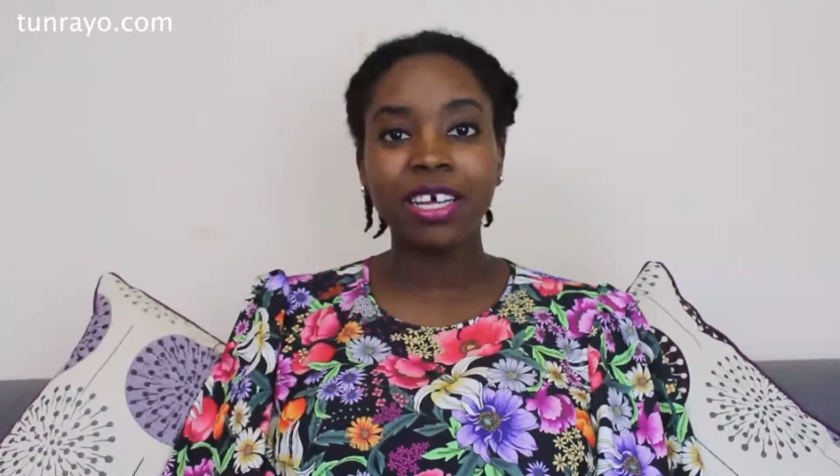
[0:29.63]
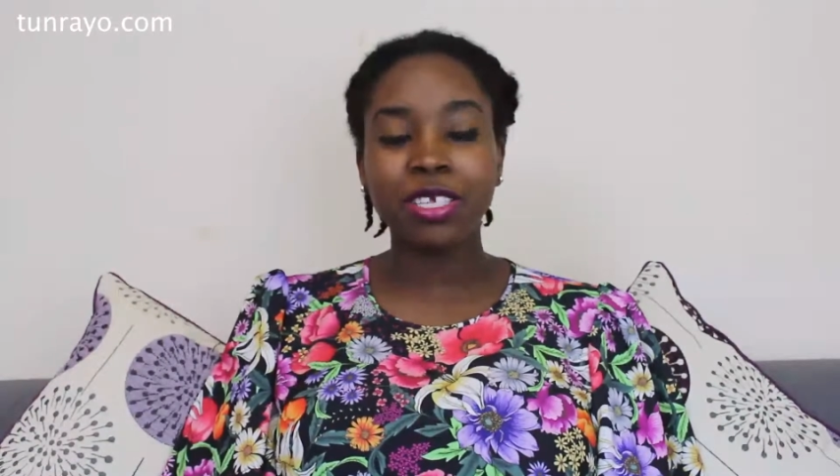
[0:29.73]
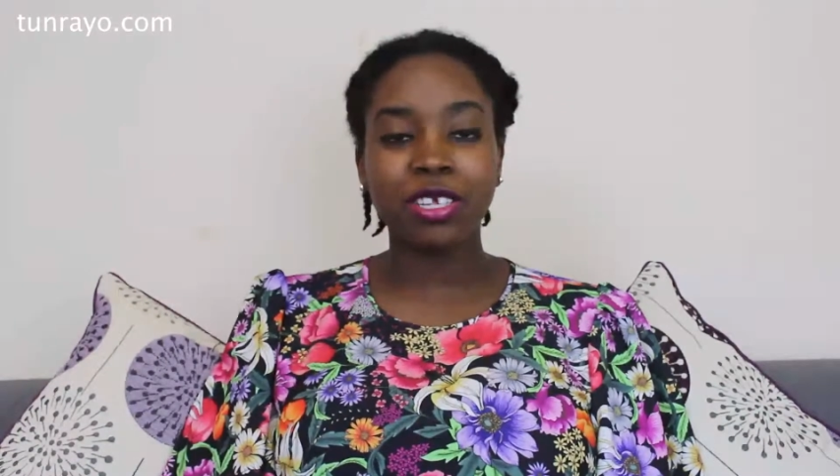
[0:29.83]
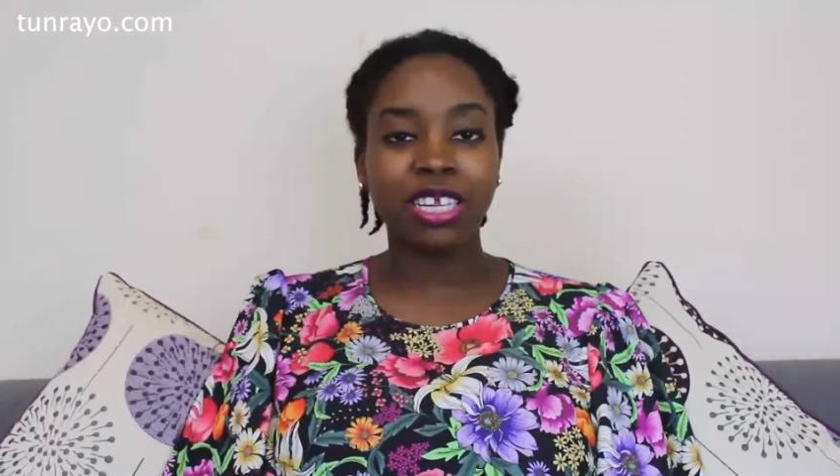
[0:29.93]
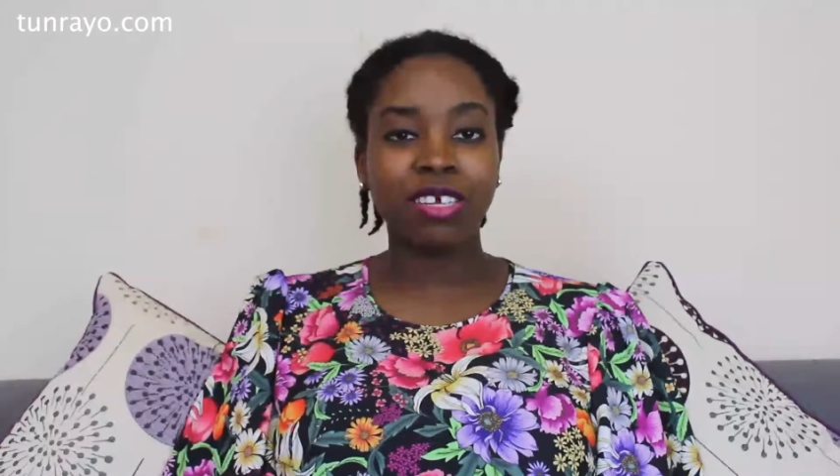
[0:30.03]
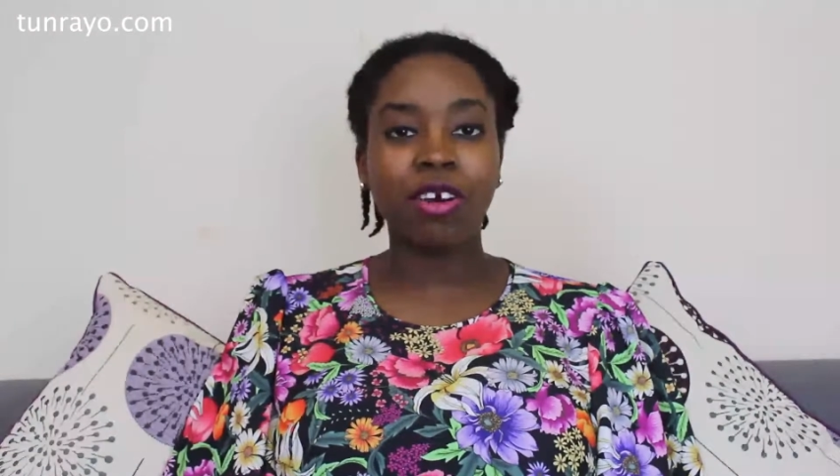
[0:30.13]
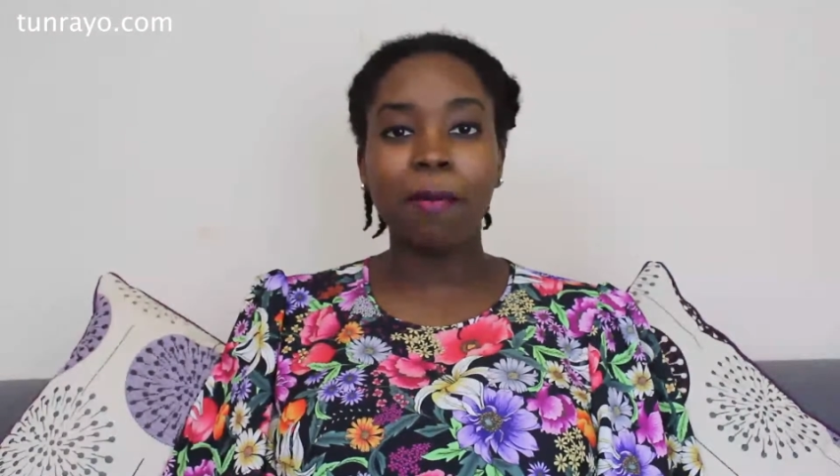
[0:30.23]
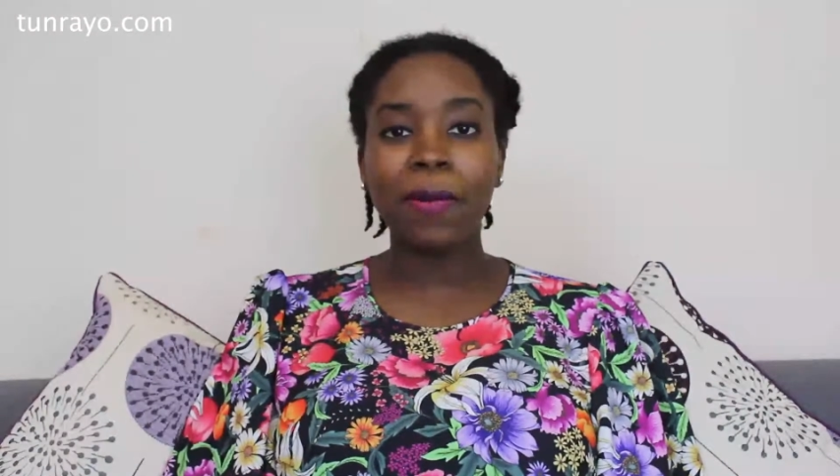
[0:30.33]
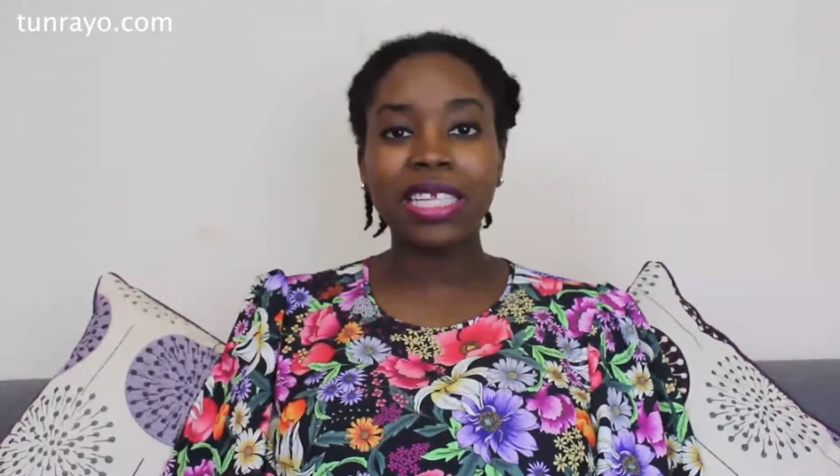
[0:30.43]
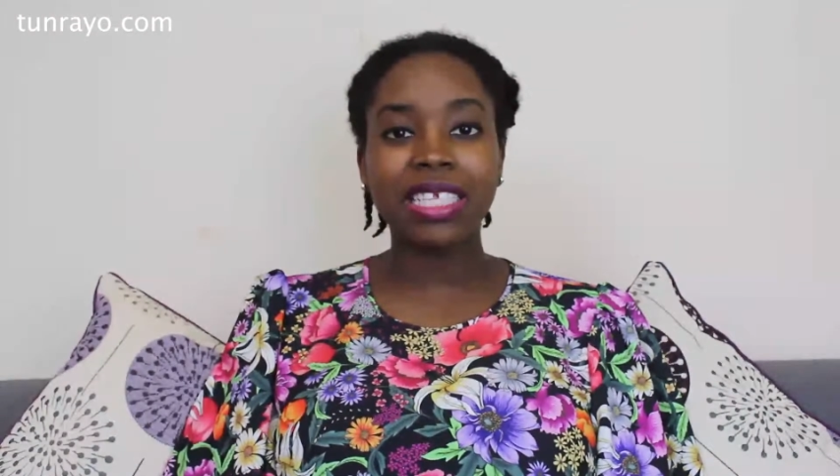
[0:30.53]
So
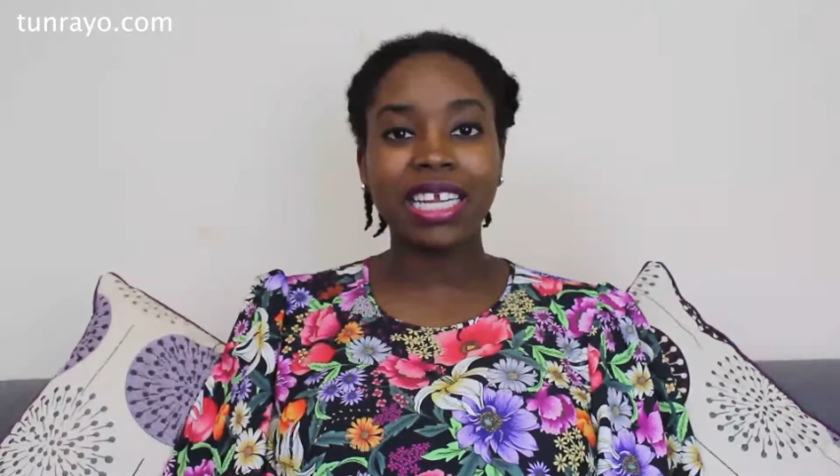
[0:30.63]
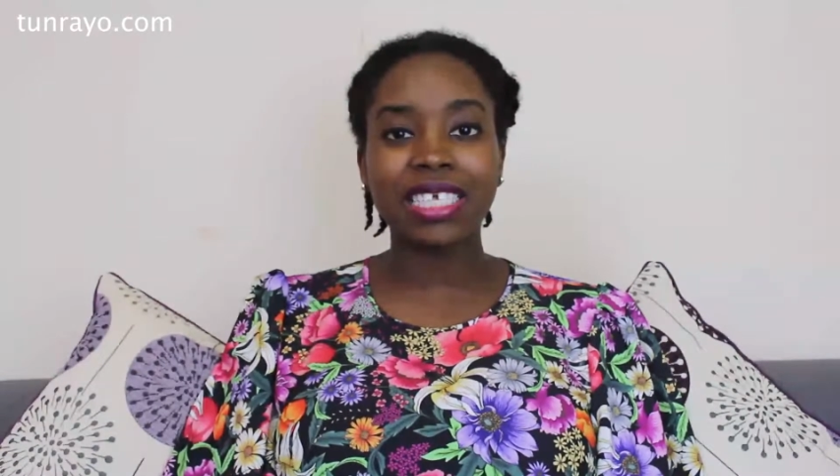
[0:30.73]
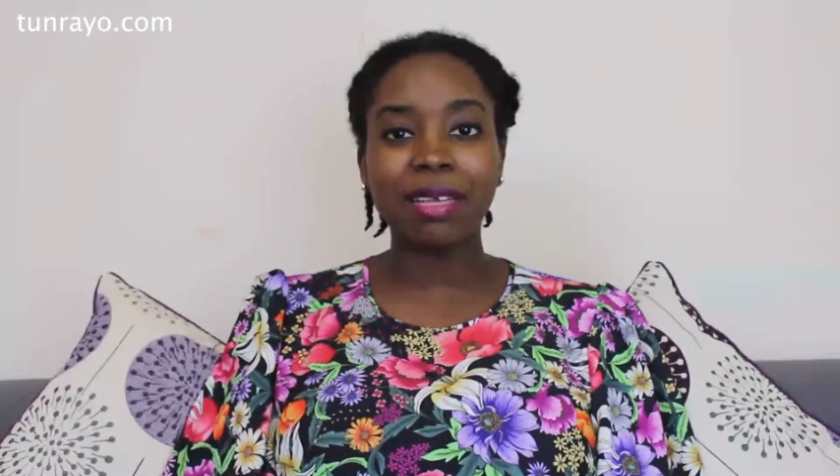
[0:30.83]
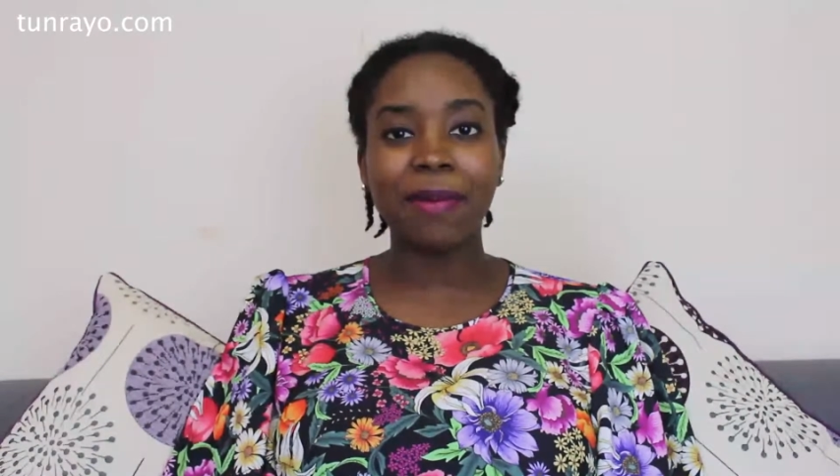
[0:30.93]
compared to, let's say,